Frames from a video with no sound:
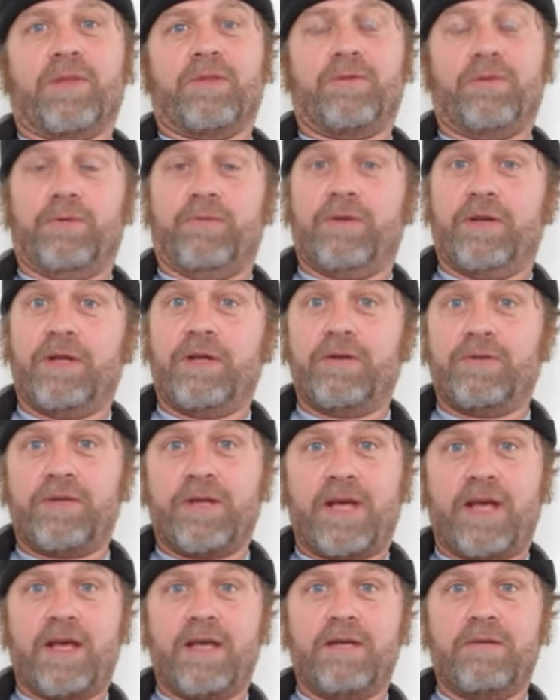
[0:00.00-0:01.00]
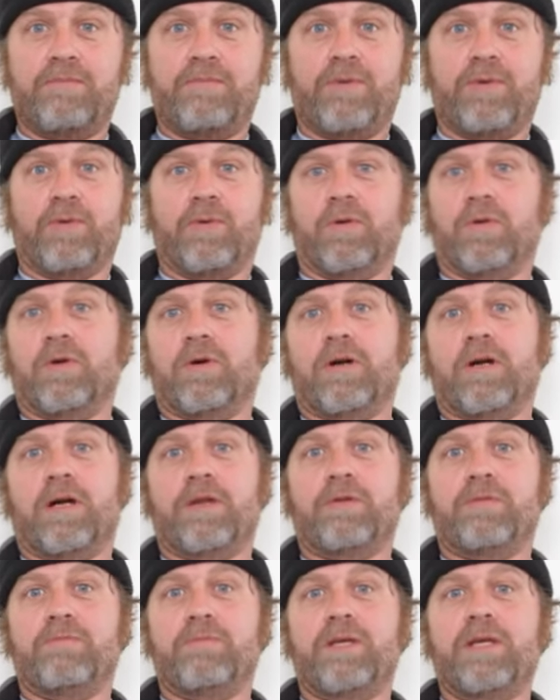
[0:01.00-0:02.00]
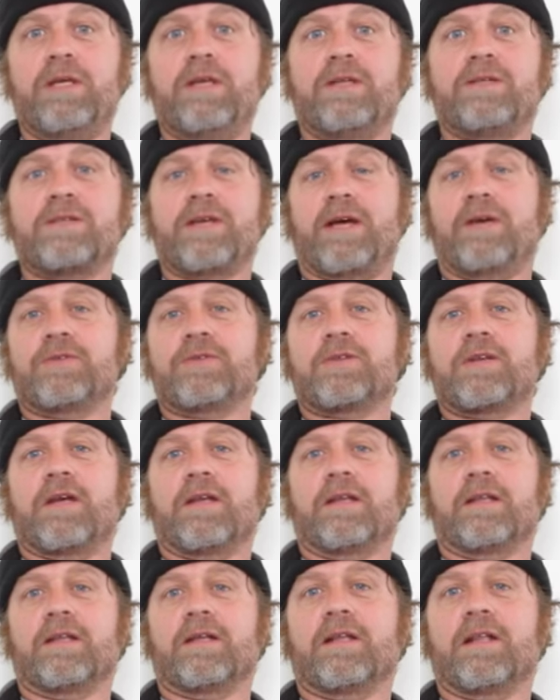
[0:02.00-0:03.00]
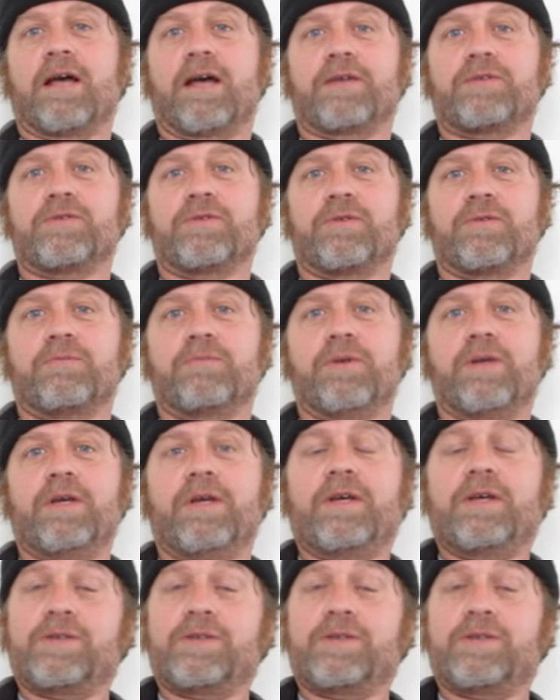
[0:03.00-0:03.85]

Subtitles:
through videotape or other means outside of the classroom,